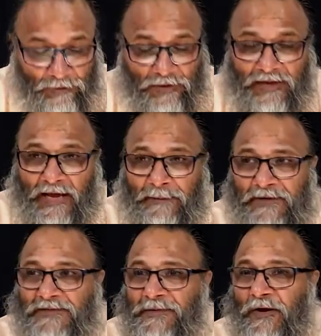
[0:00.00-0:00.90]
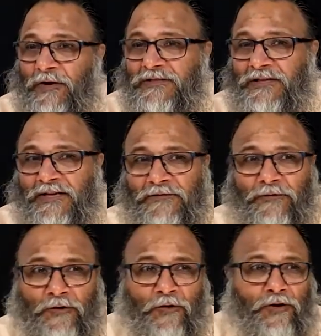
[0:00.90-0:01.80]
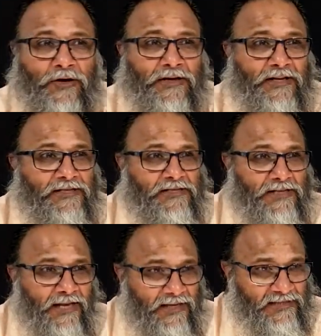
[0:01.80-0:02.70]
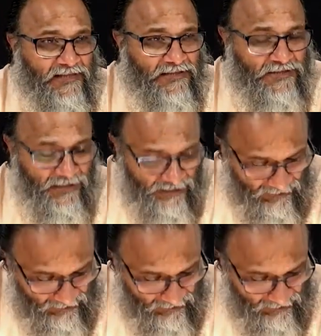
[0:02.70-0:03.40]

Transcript: only happens because he has forgotten his essential